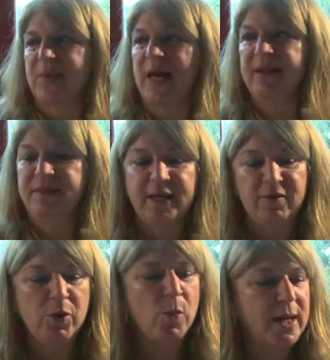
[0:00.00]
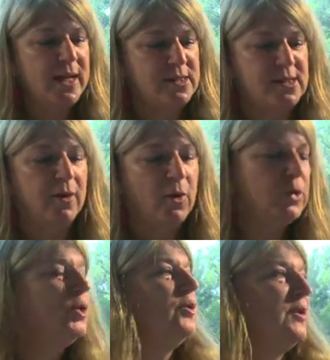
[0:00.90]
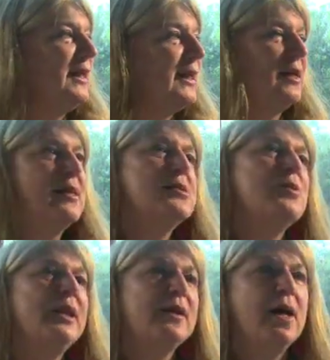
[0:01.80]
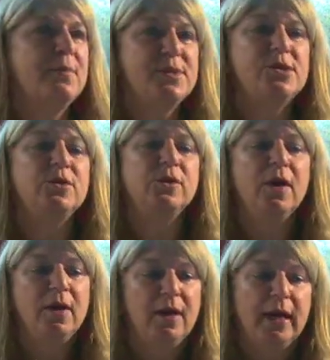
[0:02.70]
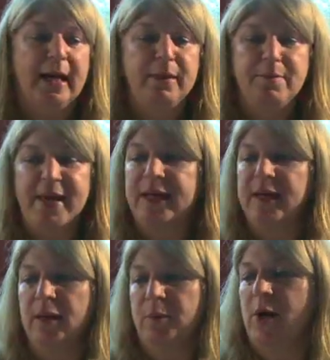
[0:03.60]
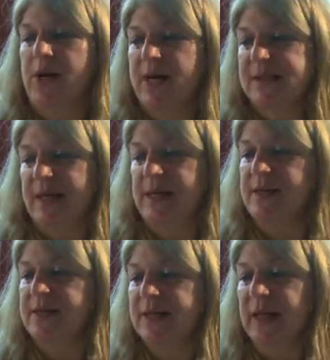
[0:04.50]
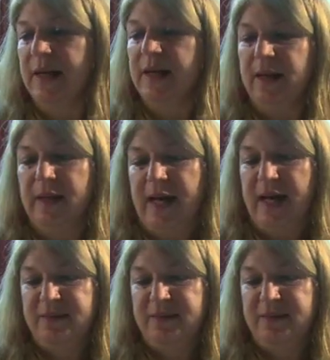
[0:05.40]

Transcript: I think everyone has their own uniqueness when it comes to making a product, and I